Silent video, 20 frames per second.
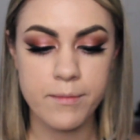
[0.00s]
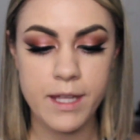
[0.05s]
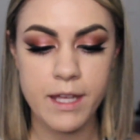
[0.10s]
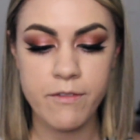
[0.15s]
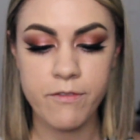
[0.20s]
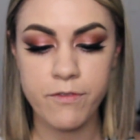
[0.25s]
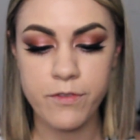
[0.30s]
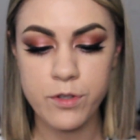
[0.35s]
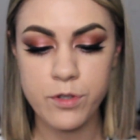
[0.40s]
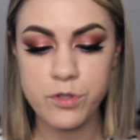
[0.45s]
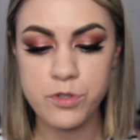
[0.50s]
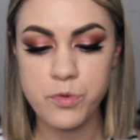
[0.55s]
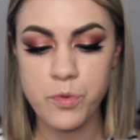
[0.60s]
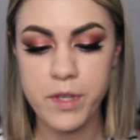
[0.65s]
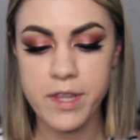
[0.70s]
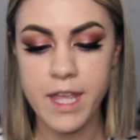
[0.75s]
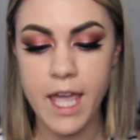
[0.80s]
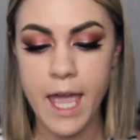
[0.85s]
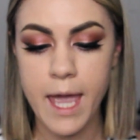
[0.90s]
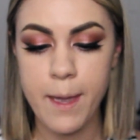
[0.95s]
infused
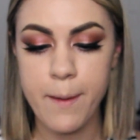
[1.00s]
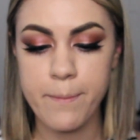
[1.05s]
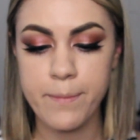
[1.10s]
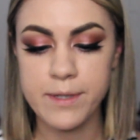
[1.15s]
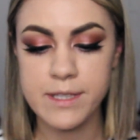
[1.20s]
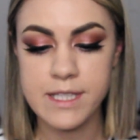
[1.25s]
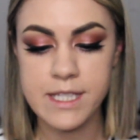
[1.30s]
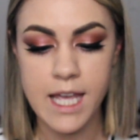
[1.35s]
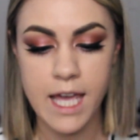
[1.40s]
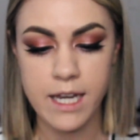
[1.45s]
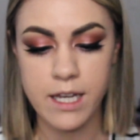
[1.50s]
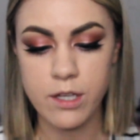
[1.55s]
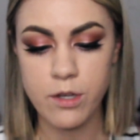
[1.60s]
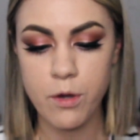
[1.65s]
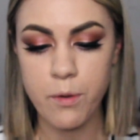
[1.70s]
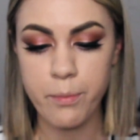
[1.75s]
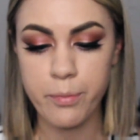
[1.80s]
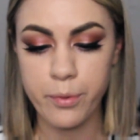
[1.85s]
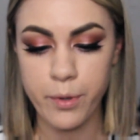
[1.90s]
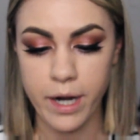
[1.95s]
with a
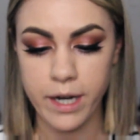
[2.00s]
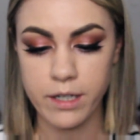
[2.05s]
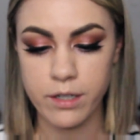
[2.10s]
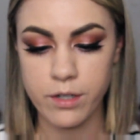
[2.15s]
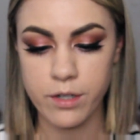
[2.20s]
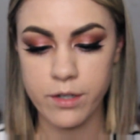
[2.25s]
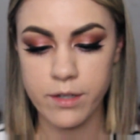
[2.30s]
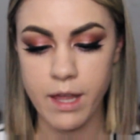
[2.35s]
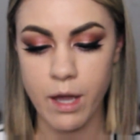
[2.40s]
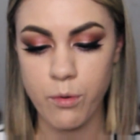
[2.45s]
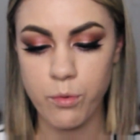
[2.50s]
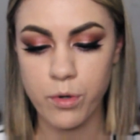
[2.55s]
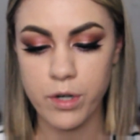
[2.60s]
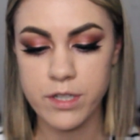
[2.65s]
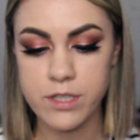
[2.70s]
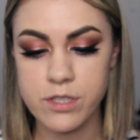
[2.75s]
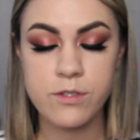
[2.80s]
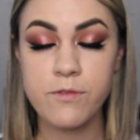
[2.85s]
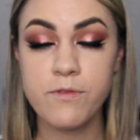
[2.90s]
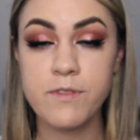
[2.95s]
botanical brightener that
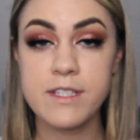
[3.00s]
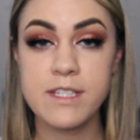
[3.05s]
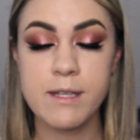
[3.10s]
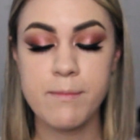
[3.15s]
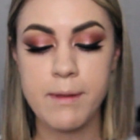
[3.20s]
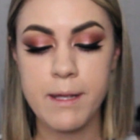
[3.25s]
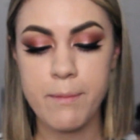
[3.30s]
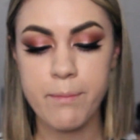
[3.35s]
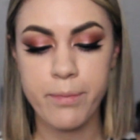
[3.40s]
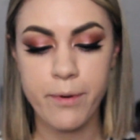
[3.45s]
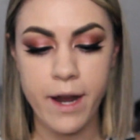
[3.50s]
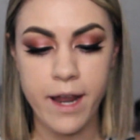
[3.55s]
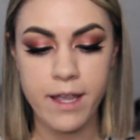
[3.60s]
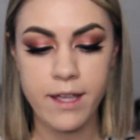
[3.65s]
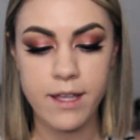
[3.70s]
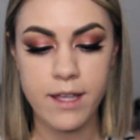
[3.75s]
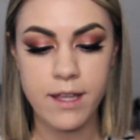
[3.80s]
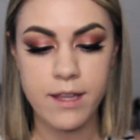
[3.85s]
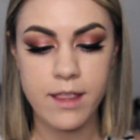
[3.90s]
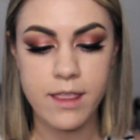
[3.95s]
works to visibly
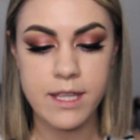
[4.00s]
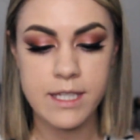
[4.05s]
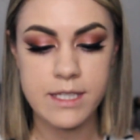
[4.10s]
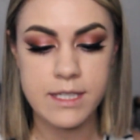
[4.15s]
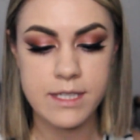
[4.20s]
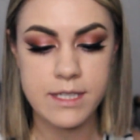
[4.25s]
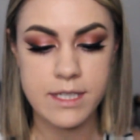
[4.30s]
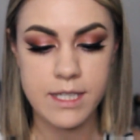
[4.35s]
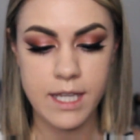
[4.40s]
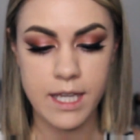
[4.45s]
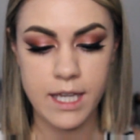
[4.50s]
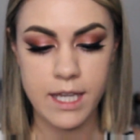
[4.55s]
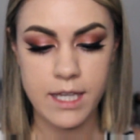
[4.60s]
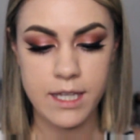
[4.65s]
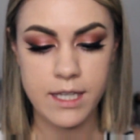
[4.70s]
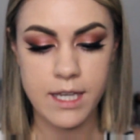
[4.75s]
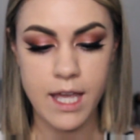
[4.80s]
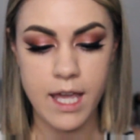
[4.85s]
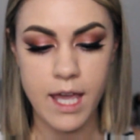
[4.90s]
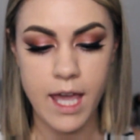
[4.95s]
brighten the
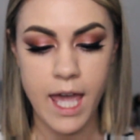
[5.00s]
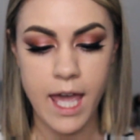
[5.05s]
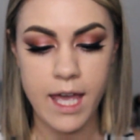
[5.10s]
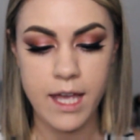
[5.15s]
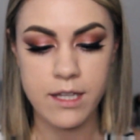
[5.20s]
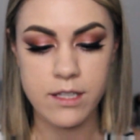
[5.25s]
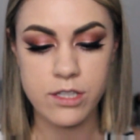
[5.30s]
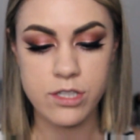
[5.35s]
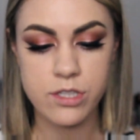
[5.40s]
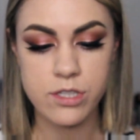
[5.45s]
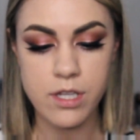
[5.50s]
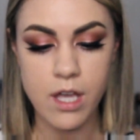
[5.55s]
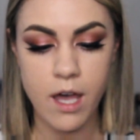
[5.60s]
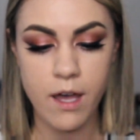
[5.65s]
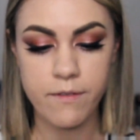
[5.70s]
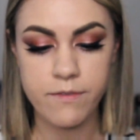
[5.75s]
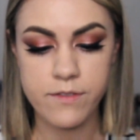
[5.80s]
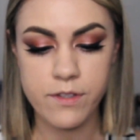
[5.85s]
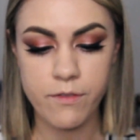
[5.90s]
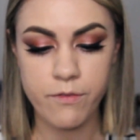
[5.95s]
skin and
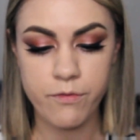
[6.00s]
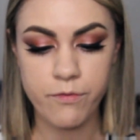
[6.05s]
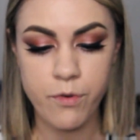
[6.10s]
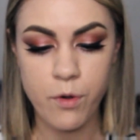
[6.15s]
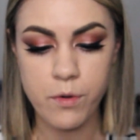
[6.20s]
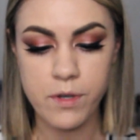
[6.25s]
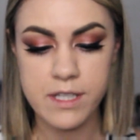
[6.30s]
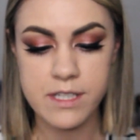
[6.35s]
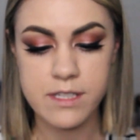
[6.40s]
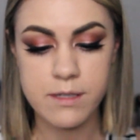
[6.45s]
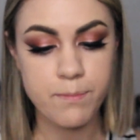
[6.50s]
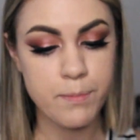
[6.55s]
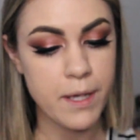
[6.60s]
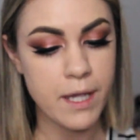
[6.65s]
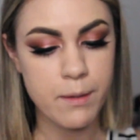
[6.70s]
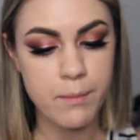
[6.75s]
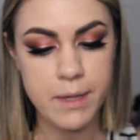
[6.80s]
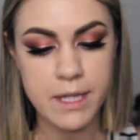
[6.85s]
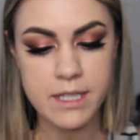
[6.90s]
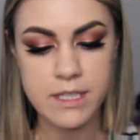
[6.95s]
soft focused
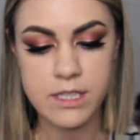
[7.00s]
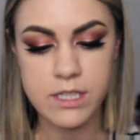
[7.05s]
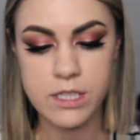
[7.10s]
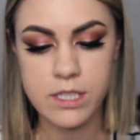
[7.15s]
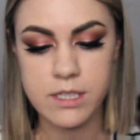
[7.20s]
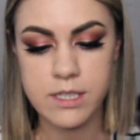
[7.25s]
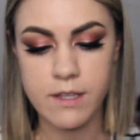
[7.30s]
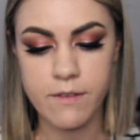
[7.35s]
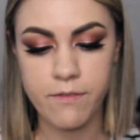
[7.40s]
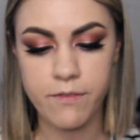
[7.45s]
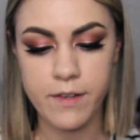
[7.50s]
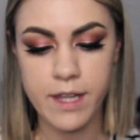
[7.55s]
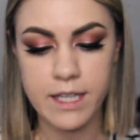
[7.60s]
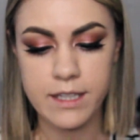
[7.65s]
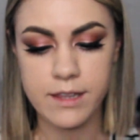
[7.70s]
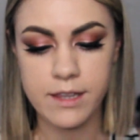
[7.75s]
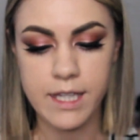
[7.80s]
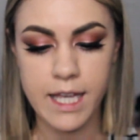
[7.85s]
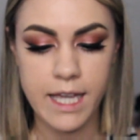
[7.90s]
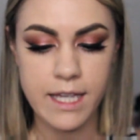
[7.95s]
pigments to
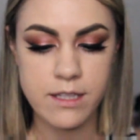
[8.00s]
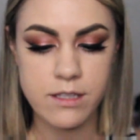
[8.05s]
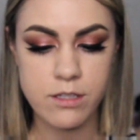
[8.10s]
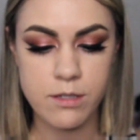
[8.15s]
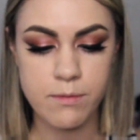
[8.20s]
deflect light